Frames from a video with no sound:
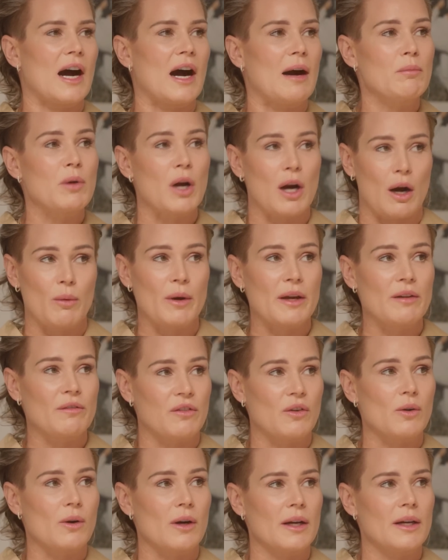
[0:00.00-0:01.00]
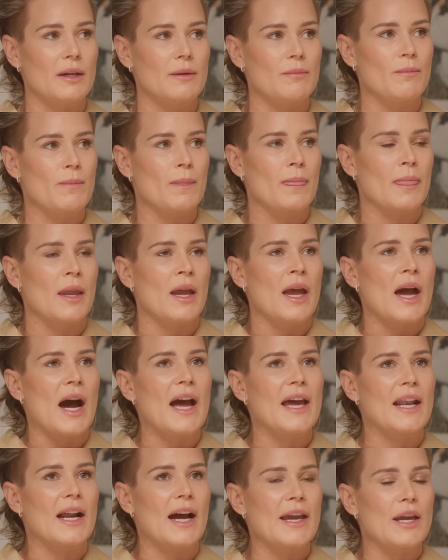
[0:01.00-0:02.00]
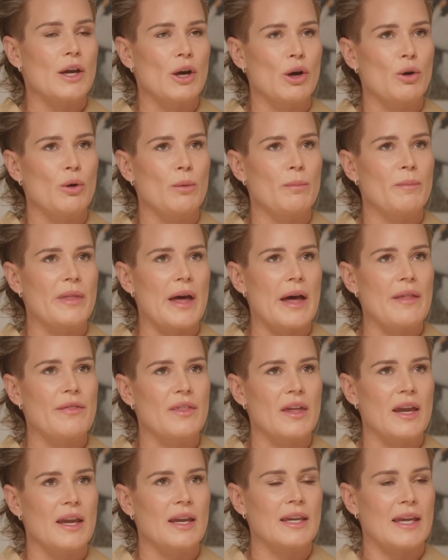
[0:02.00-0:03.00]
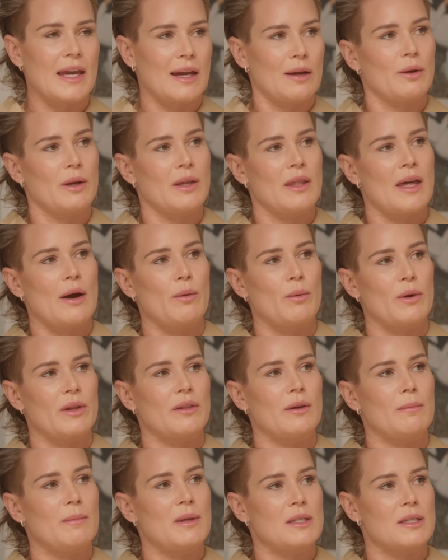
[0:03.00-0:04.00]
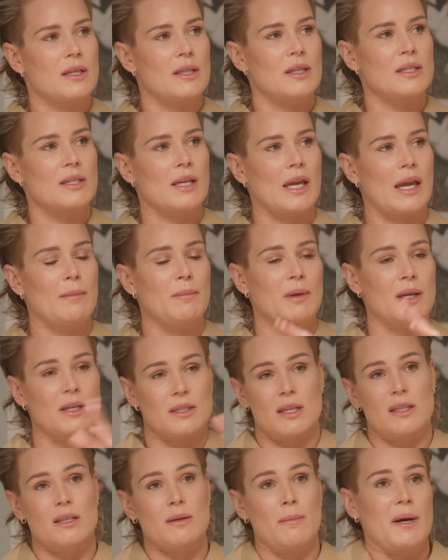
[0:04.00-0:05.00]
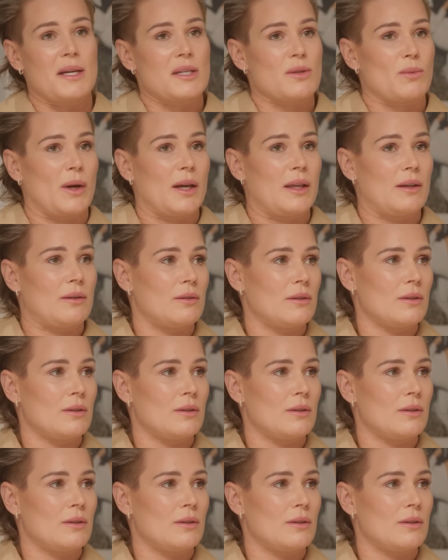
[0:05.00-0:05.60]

I'm going for it. Mm-hmm. And I hope that they carry that with them into this game because it's a must win.